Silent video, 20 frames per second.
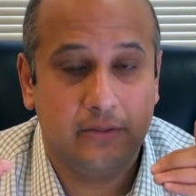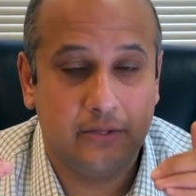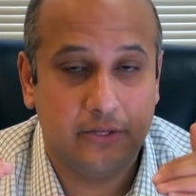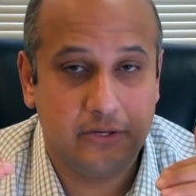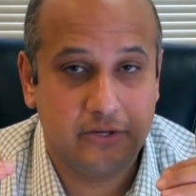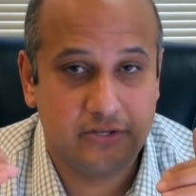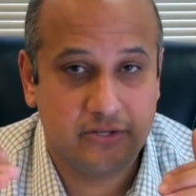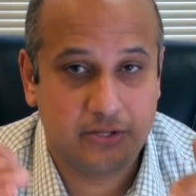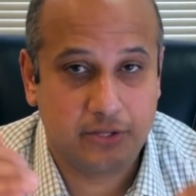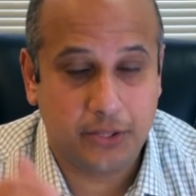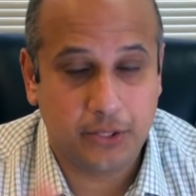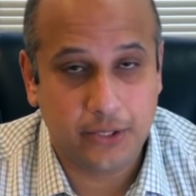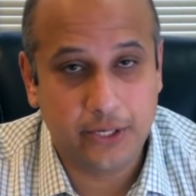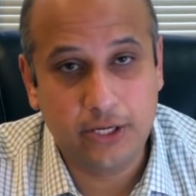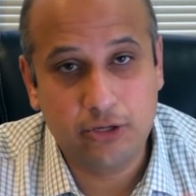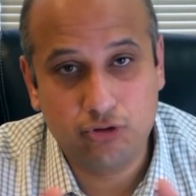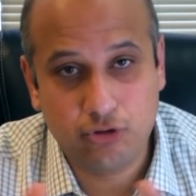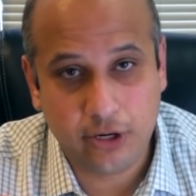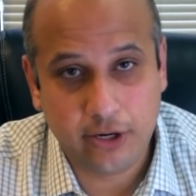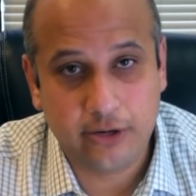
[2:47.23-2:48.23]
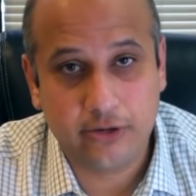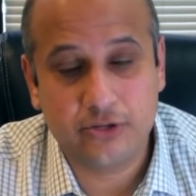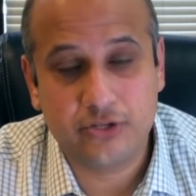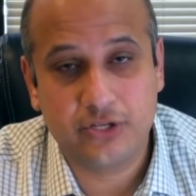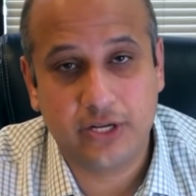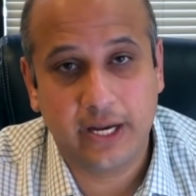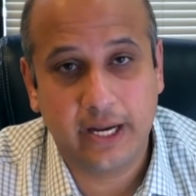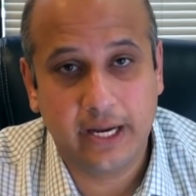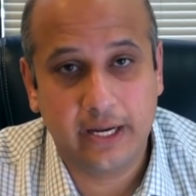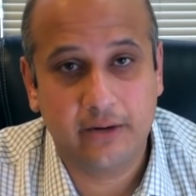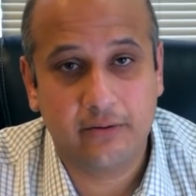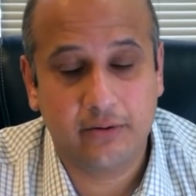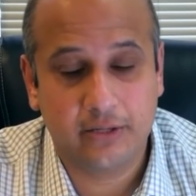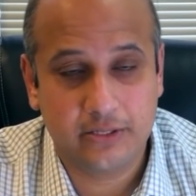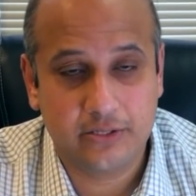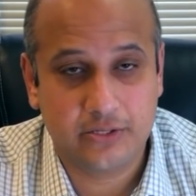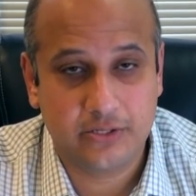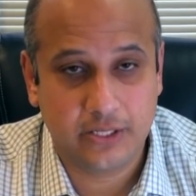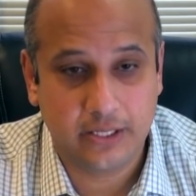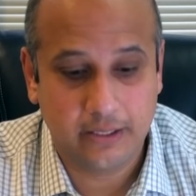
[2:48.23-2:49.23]
There's 3 chairs
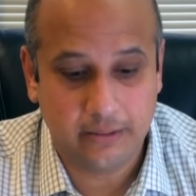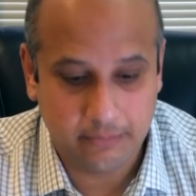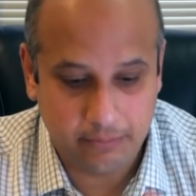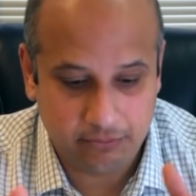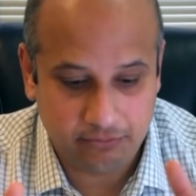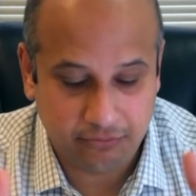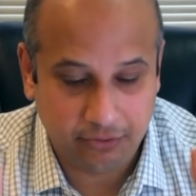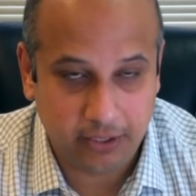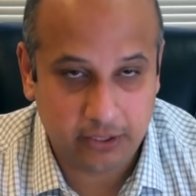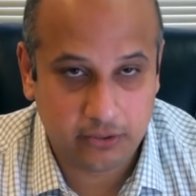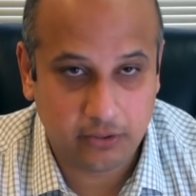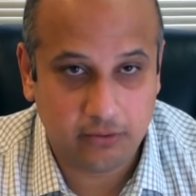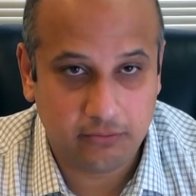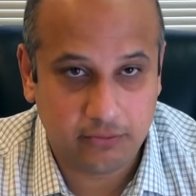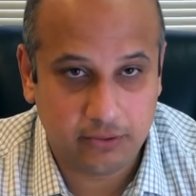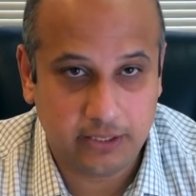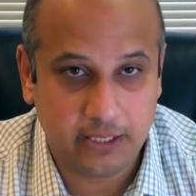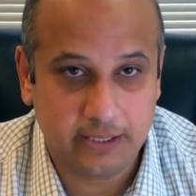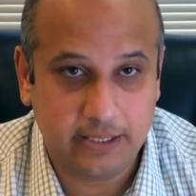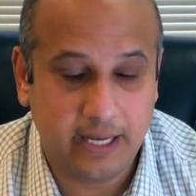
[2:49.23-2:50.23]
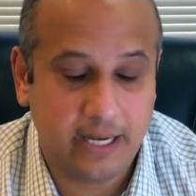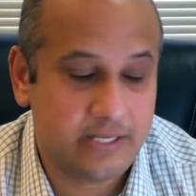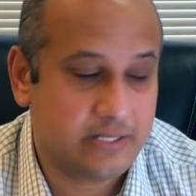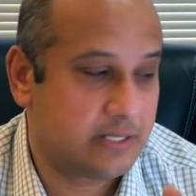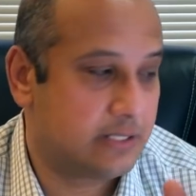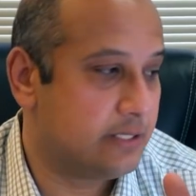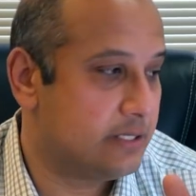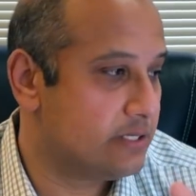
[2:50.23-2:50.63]
in front of the desk.